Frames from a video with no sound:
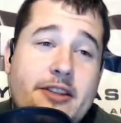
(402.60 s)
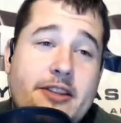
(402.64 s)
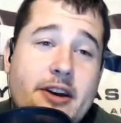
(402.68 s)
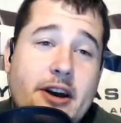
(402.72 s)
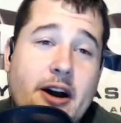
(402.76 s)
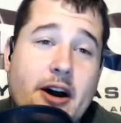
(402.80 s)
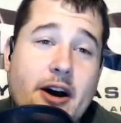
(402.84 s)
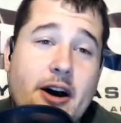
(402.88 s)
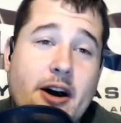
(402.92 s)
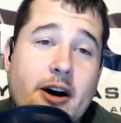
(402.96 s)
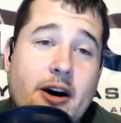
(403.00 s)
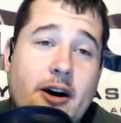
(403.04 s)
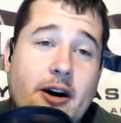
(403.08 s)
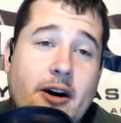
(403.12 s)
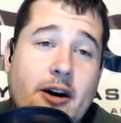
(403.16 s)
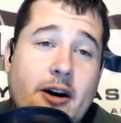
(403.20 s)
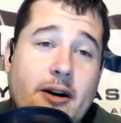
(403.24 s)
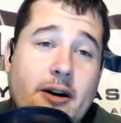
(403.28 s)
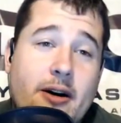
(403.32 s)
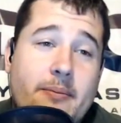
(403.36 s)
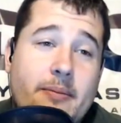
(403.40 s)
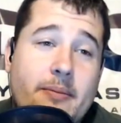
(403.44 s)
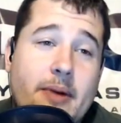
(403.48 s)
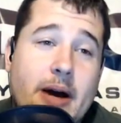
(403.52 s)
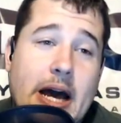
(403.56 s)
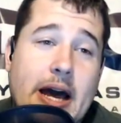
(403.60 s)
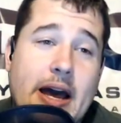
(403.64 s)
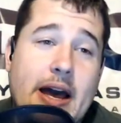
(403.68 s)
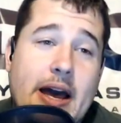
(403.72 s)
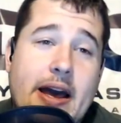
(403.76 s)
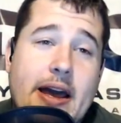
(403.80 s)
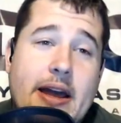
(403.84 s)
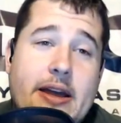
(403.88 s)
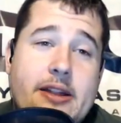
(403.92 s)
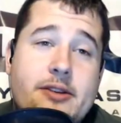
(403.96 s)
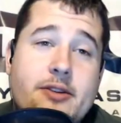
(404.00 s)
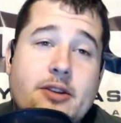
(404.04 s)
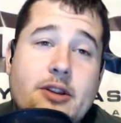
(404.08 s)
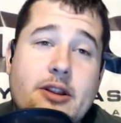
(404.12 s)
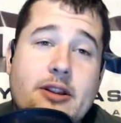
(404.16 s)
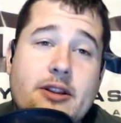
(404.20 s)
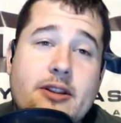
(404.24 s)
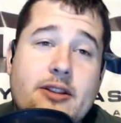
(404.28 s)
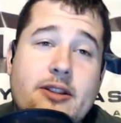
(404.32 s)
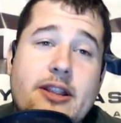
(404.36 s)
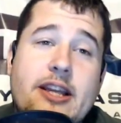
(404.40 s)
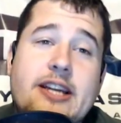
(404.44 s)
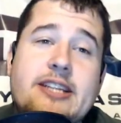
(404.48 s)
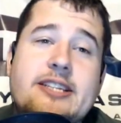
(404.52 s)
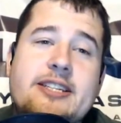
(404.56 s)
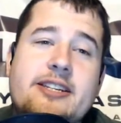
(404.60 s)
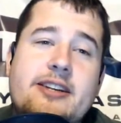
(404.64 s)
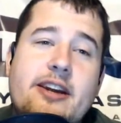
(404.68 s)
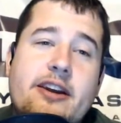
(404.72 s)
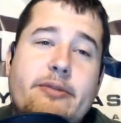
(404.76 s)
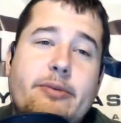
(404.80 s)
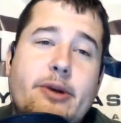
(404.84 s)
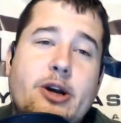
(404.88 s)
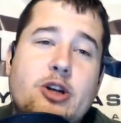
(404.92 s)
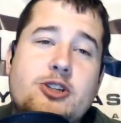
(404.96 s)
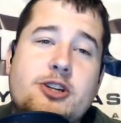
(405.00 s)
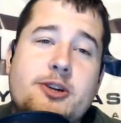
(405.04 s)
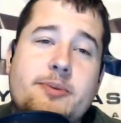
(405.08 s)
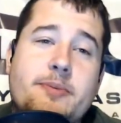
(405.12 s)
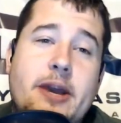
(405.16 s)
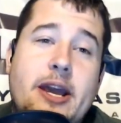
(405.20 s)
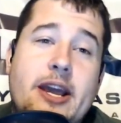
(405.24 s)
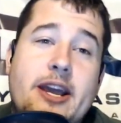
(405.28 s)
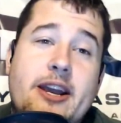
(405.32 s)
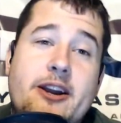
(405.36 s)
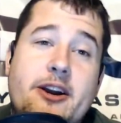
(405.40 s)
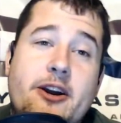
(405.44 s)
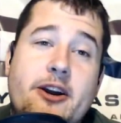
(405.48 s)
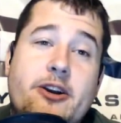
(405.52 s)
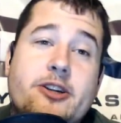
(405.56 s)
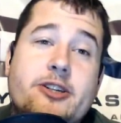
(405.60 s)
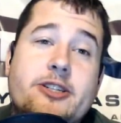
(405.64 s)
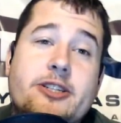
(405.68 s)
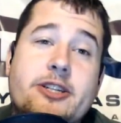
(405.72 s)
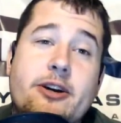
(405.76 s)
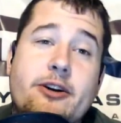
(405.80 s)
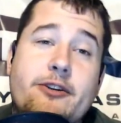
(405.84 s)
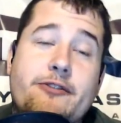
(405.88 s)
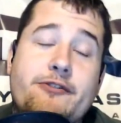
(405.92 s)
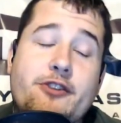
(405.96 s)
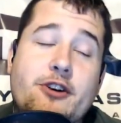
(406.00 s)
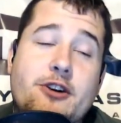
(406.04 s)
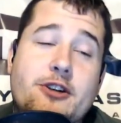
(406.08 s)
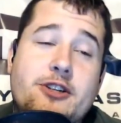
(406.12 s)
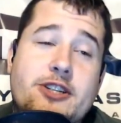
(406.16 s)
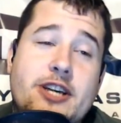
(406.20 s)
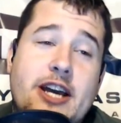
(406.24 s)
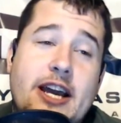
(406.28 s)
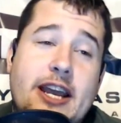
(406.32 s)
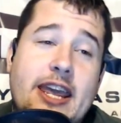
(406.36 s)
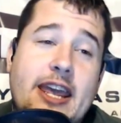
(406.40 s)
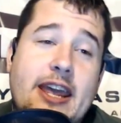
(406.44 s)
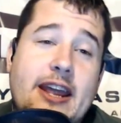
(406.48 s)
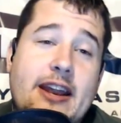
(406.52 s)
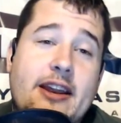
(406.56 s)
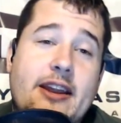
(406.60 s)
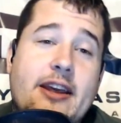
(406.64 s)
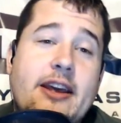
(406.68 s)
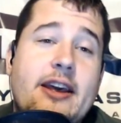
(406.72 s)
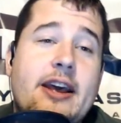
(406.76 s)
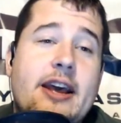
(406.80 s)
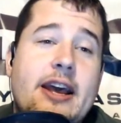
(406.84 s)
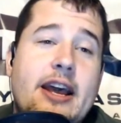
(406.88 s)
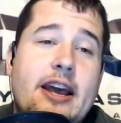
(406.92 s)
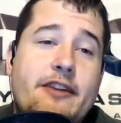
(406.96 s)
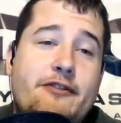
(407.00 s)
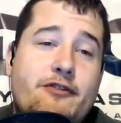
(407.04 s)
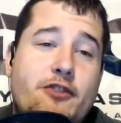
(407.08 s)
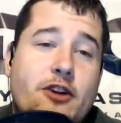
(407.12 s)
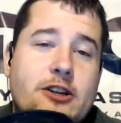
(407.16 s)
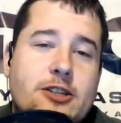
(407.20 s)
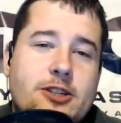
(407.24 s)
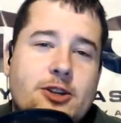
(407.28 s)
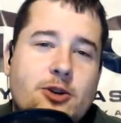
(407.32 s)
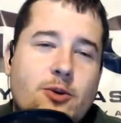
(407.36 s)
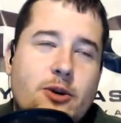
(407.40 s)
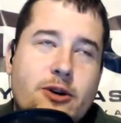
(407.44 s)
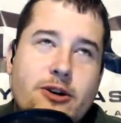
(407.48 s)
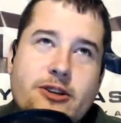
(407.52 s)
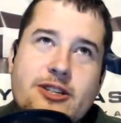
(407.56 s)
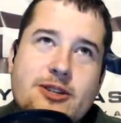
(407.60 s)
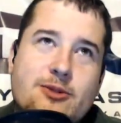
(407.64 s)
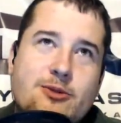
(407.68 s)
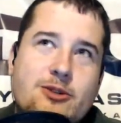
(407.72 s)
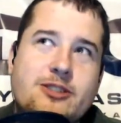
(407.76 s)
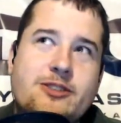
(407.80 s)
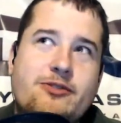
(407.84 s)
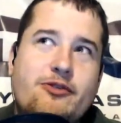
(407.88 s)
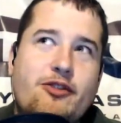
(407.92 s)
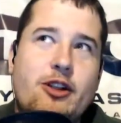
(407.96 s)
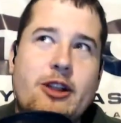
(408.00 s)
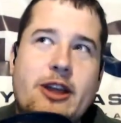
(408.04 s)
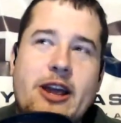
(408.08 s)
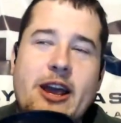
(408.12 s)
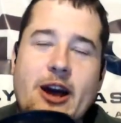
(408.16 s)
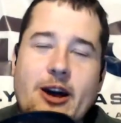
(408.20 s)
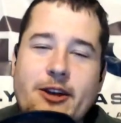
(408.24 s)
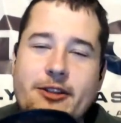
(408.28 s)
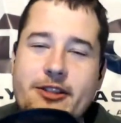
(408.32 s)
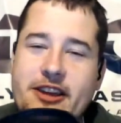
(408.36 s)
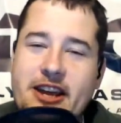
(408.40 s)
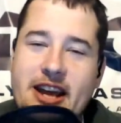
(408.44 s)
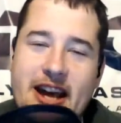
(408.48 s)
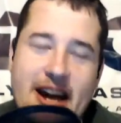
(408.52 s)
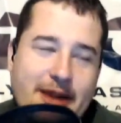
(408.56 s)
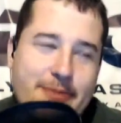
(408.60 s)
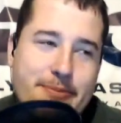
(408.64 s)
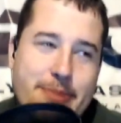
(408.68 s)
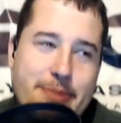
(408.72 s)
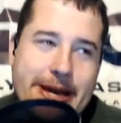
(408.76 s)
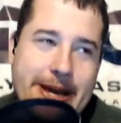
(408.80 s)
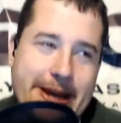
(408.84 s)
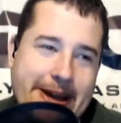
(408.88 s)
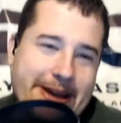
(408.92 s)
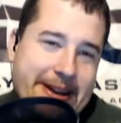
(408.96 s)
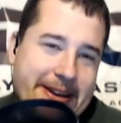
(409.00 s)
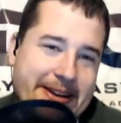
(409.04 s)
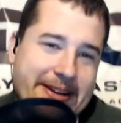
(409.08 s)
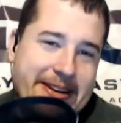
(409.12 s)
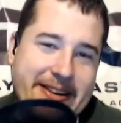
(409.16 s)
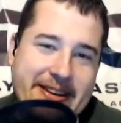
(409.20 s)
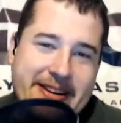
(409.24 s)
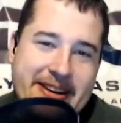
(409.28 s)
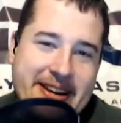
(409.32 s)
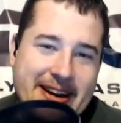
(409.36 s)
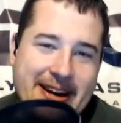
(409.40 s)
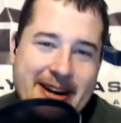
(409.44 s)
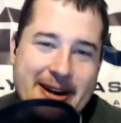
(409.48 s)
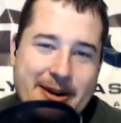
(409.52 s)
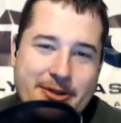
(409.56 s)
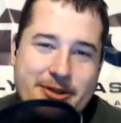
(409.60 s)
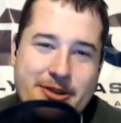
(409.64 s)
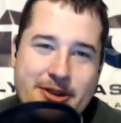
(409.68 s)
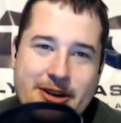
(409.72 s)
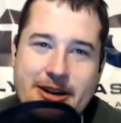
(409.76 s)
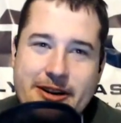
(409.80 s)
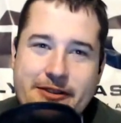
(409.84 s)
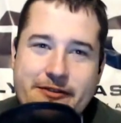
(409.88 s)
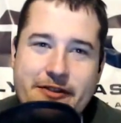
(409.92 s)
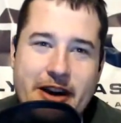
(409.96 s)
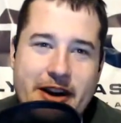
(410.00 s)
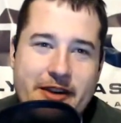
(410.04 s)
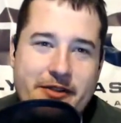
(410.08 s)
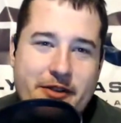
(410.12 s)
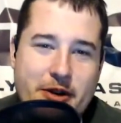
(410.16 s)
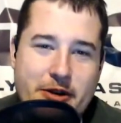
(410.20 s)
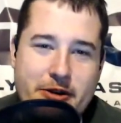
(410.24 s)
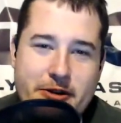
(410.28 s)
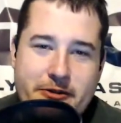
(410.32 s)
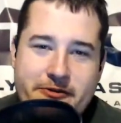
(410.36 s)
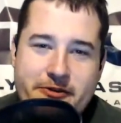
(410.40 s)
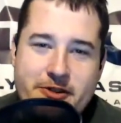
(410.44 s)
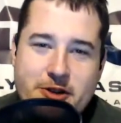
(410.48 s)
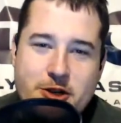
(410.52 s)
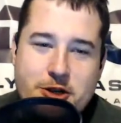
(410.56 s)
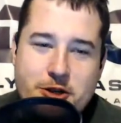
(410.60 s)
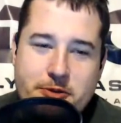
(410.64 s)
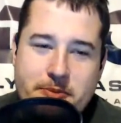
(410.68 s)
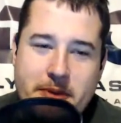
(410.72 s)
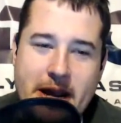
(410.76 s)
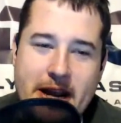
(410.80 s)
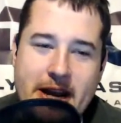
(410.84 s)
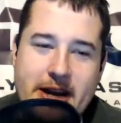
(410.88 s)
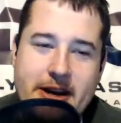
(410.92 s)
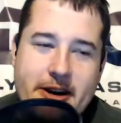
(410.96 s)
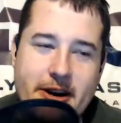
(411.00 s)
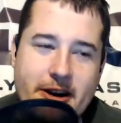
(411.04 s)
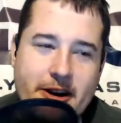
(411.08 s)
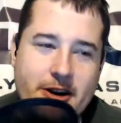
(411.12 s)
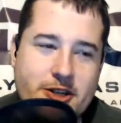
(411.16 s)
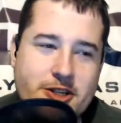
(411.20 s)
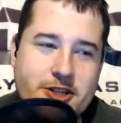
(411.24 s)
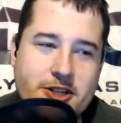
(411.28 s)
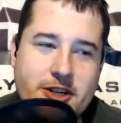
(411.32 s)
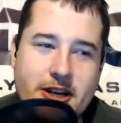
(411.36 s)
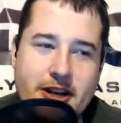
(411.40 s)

Um, let's talk about Jermaine Kearse though for a second. If Russell Wilson was fully healthy, I'd be in you know, 3,500 for Jermaine Kearse.